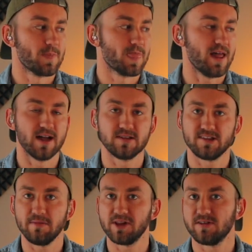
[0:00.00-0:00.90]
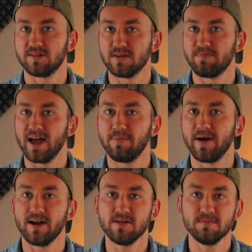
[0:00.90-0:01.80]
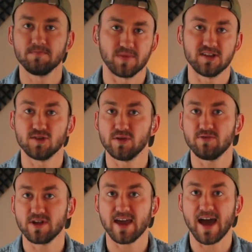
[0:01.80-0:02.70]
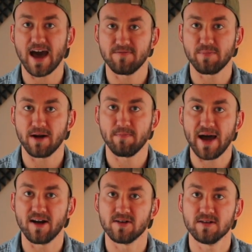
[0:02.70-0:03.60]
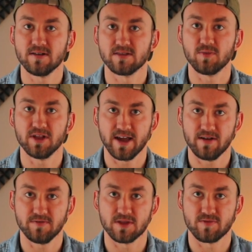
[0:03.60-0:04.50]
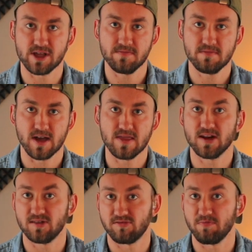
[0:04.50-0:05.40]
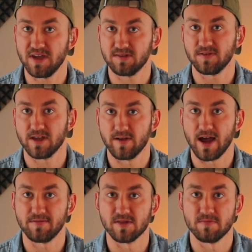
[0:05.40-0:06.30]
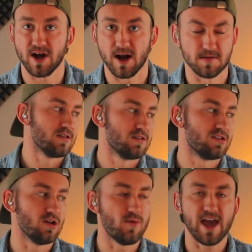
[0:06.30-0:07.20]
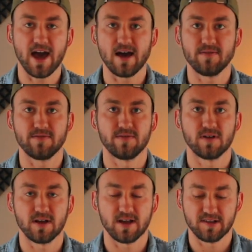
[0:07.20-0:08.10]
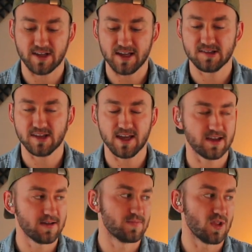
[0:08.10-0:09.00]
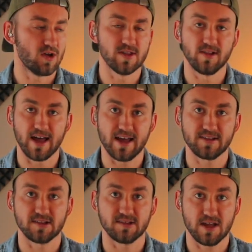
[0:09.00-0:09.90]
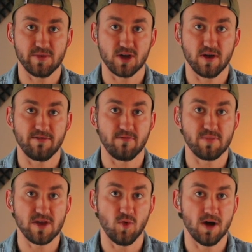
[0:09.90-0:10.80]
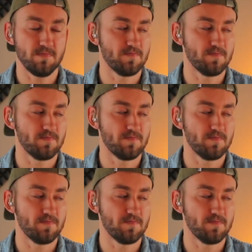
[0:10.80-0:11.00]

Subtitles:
And similar to the bell pattern, it's only really a half bar pattern that we learn for the rhythm, and then it just repeats for the other half of the bar. So we have a side stick on the last semiquaver of beat 1,